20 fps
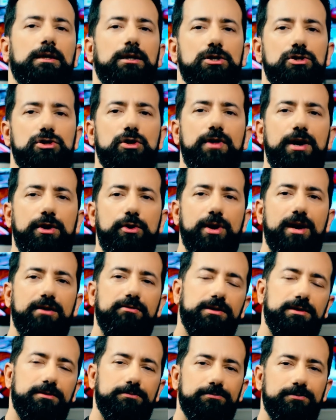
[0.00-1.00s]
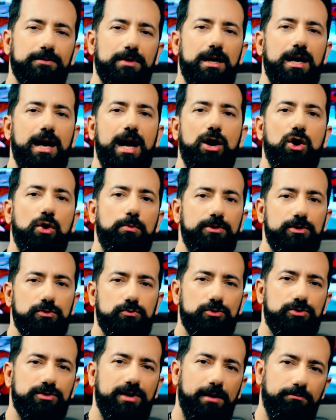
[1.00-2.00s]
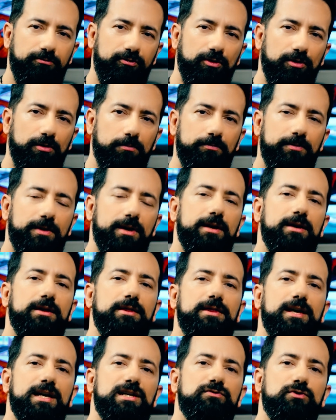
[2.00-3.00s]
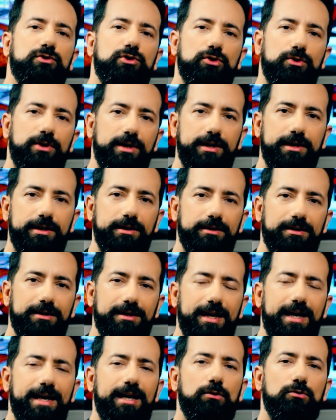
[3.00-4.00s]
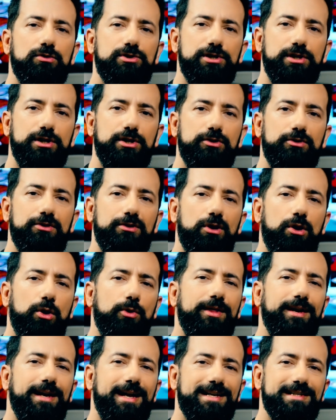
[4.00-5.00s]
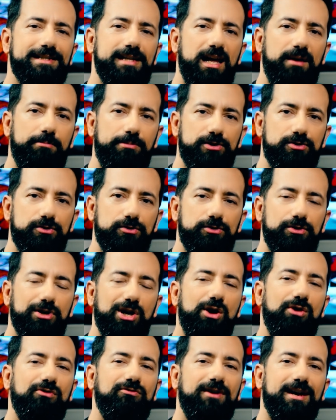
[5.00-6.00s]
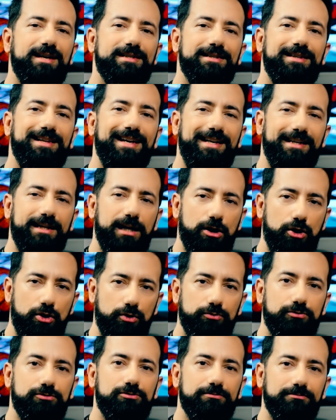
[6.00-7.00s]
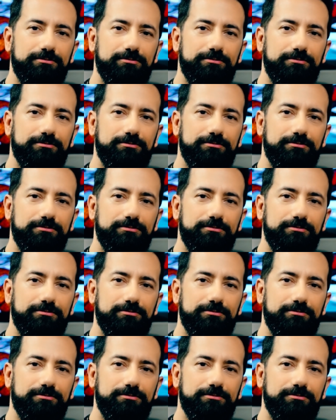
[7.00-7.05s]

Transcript: So there you have it. I hope this was helpful. Thanks for tuning in, and I will see you on the next episode of Ask the Guitar Coach.